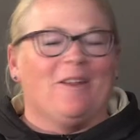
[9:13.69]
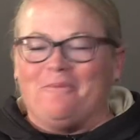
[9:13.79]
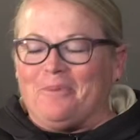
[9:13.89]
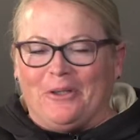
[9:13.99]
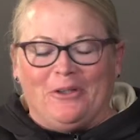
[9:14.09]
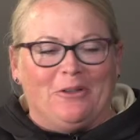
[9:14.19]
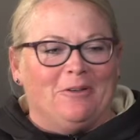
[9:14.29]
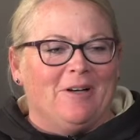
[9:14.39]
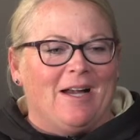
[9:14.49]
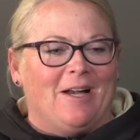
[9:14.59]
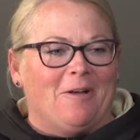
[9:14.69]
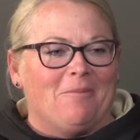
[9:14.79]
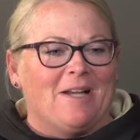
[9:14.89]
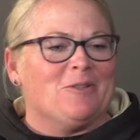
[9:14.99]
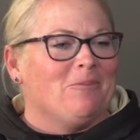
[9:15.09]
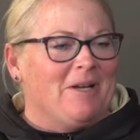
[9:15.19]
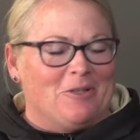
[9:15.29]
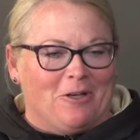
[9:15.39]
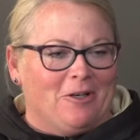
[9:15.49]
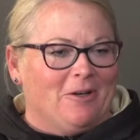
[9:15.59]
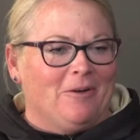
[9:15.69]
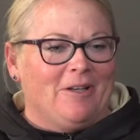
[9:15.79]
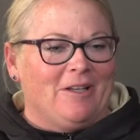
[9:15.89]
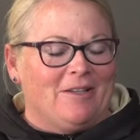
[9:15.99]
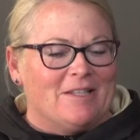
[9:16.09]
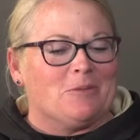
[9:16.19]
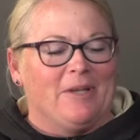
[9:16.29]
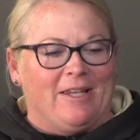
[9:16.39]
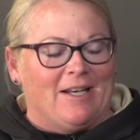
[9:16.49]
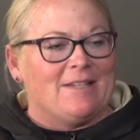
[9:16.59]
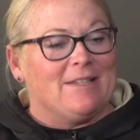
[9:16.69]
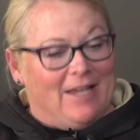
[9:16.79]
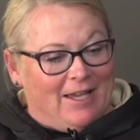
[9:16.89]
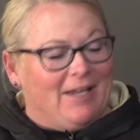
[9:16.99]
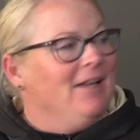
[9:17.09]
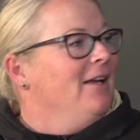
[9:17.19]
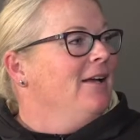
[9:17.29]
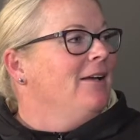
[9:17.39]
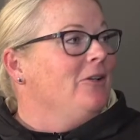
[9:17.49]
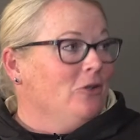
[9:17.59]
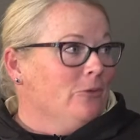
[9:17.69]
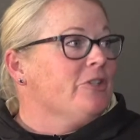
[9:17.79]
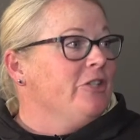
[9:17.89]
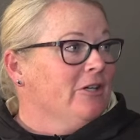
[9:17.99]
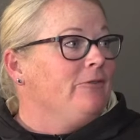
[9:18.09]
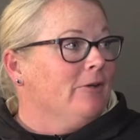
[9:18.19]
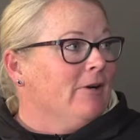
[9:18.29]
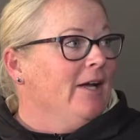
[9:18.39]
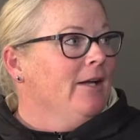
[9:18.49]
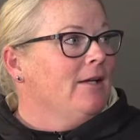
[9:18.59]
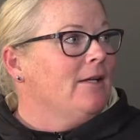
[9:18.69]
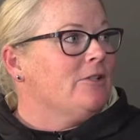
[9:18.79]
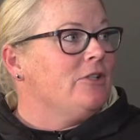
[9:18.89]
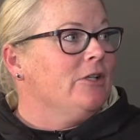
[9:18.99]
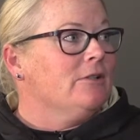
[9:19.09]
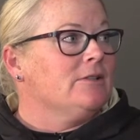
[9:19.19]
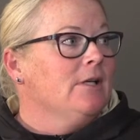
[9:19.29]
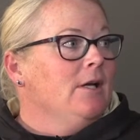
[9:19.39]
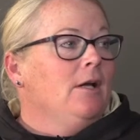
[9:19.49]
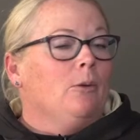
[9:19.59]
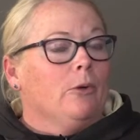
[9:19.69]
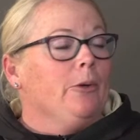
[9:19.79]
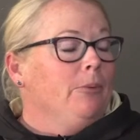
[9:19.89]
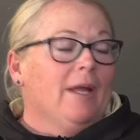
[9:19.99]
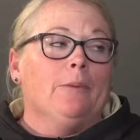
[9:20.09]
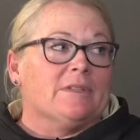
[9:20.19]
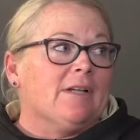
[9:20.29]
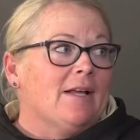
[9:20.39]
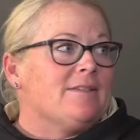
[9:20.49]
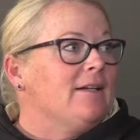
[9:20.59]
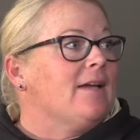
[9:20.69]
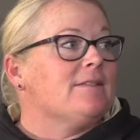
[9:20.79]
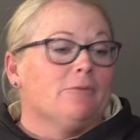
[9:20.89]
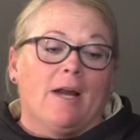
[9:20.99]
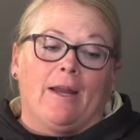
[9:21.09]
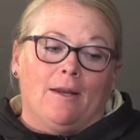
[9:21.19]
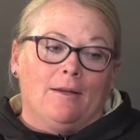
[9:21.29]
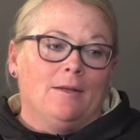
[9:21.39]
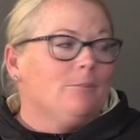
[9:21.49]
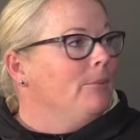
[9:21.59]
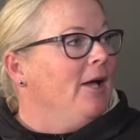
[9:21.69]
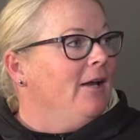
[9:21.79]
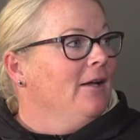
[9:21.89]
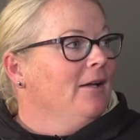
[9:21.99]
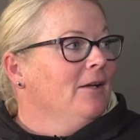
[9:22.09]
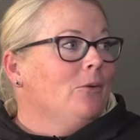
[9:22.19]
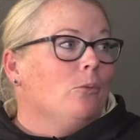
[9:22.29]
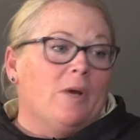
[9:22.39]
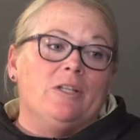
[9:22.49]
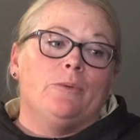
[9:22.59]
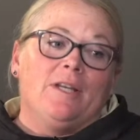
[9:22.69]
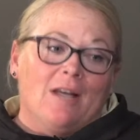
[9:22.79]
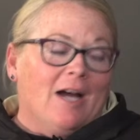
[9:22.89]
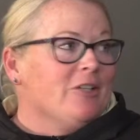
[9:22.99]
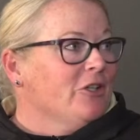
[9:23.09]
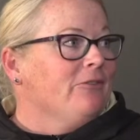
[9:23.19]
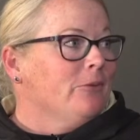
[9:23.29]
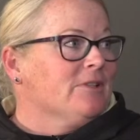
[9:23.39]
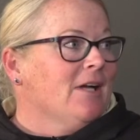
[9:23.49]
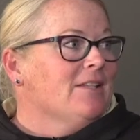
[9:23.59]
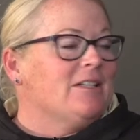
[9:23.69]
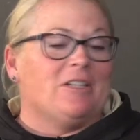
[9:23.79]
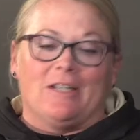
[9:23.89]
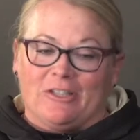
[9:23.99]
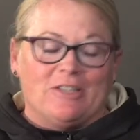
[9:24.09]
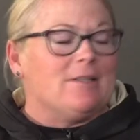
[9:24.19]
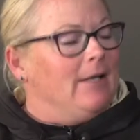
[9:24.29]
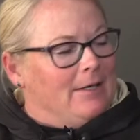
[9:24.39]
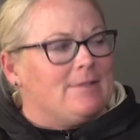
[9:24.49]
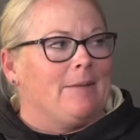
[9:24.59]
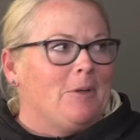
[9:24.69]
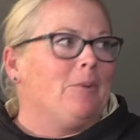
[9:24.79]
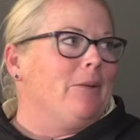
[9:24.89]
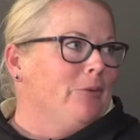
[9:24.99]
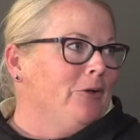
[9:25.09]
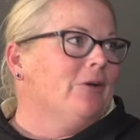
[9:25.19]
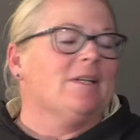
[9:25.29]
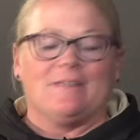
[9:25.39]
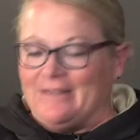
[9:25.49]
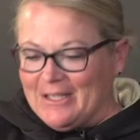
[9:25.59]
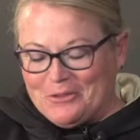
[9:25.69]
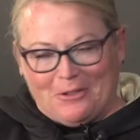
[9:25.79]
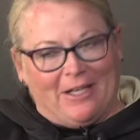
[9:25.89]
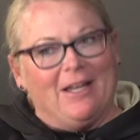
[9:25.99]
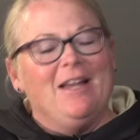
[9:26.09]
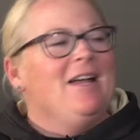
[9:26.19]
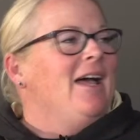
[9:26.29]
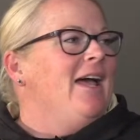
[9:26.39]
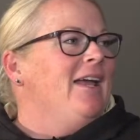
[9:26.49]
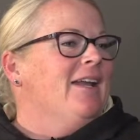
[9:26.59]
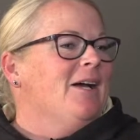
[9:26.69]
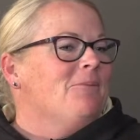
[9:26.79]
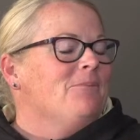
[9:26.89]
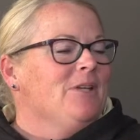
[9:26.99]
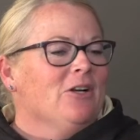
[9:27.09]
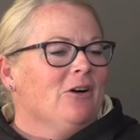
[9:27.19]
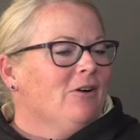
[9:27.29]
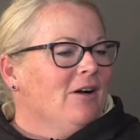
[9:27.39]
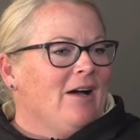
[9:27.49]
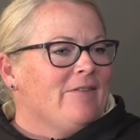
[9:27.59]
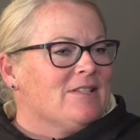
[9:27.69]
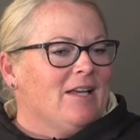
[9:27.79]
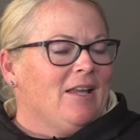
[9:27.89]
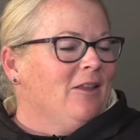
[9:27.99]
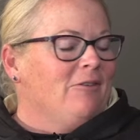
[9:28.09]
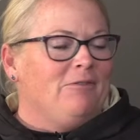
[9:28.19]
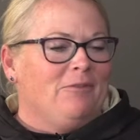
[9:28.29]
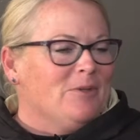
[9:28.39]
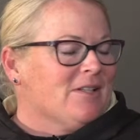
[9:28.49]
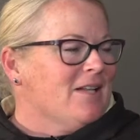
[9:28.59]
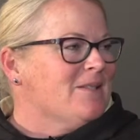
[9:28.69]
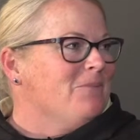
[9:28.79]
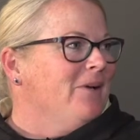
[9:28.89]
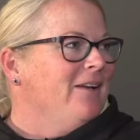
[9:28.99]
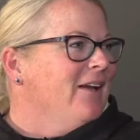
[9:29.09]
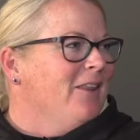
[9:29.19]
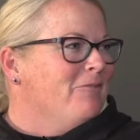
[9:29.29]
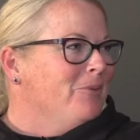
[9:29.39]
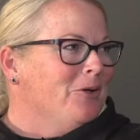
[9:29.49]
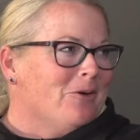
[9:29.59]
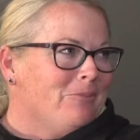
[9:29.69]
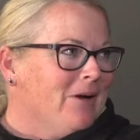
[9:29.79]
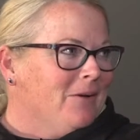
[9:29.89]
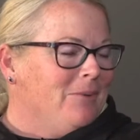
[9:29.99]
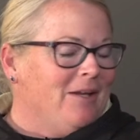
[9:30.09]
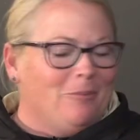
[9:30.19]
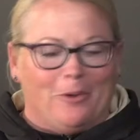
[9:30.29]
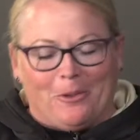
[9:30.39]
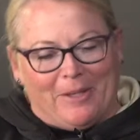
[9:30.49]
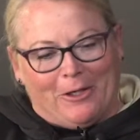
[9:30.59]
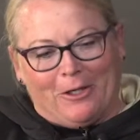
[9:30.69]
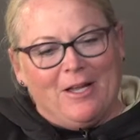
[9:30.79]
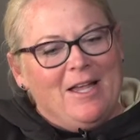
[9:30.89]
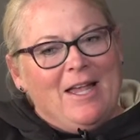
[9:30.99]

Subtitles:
I love Purdue. I told my daughter this weekend, I said, hey, you know who we're cheering for, right? And she goes, well, you're playing Wisconsin. And I said, right. But when do we not cheer for Wisconsin? And she said, anytime they play Purdue. I said, that's right. And, you know, obviously I love Wisconsin, but I love Purdue. I'm proud to be a mm-hmm. Boilermaker.